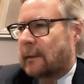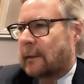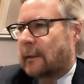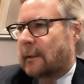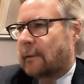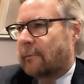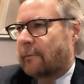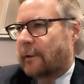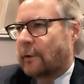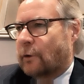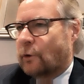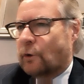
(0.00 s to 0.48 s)

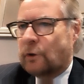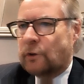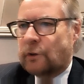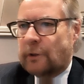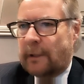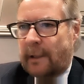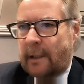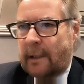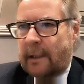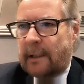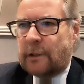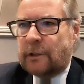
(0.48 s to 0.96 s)
of the new
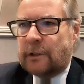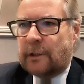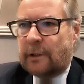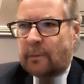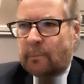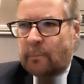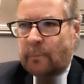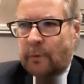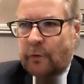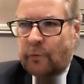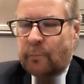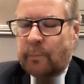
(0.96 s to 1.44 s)
generation of
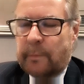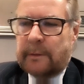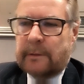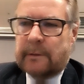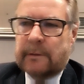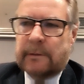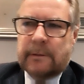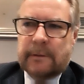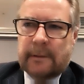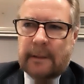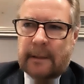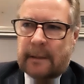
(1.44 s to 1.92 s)

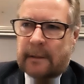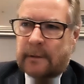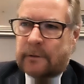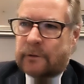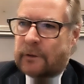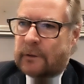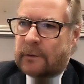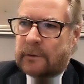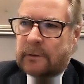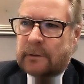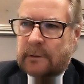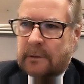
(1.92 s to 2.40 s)
movements that are
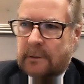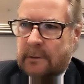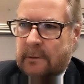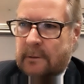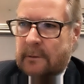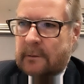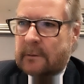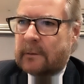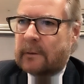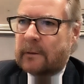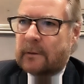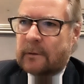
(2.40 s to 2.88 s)
just
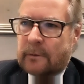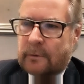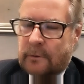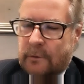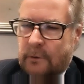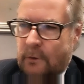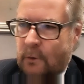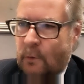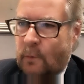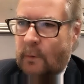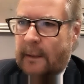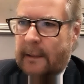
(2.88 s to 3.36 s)
mm.
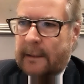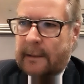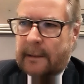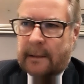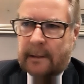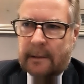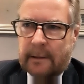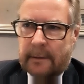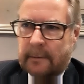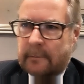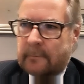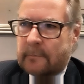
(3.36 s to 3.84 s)
so
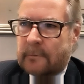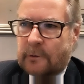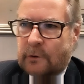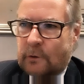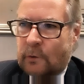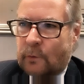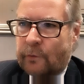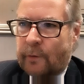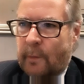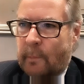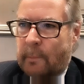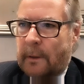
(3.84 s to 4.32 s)
accurate,
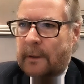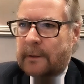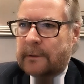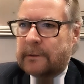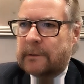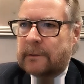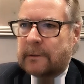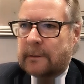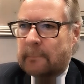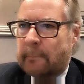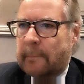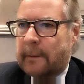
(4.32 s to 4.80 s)
so
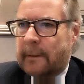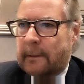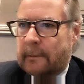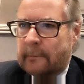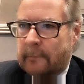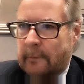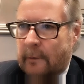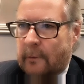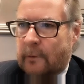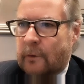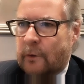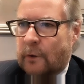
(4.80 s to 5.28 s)
robust. I mean,
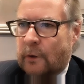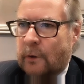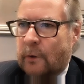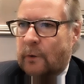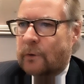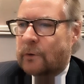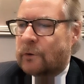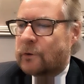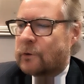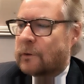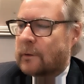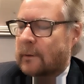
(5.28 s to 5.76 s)
they're
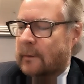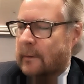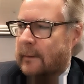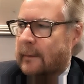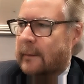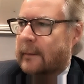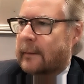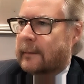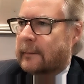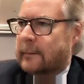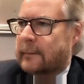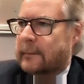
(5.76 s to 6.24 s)
huge
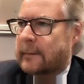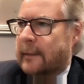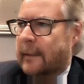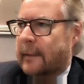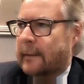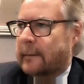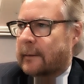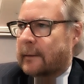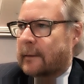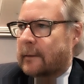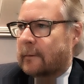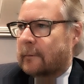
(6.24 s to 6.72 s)

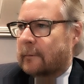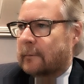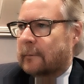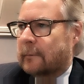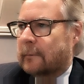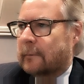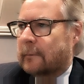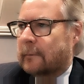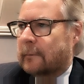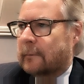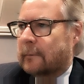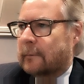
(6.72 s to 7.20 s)
technical
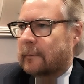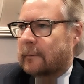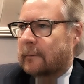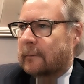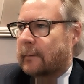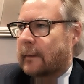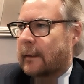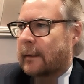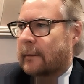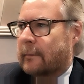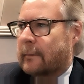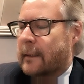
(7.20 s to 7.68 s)
and uh,
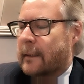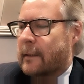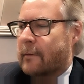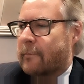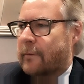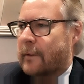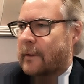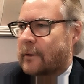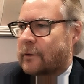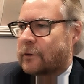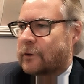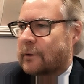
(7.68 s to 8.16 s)
uh,
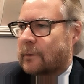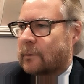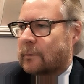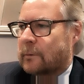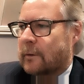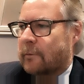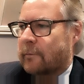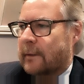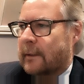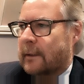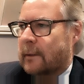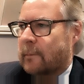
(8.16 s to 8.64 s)
functional
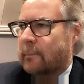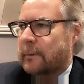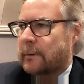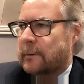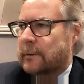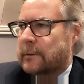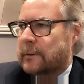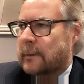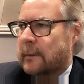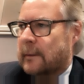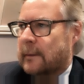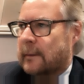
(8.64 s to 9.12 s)

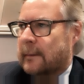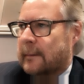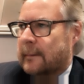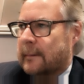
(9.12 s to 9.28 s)
developments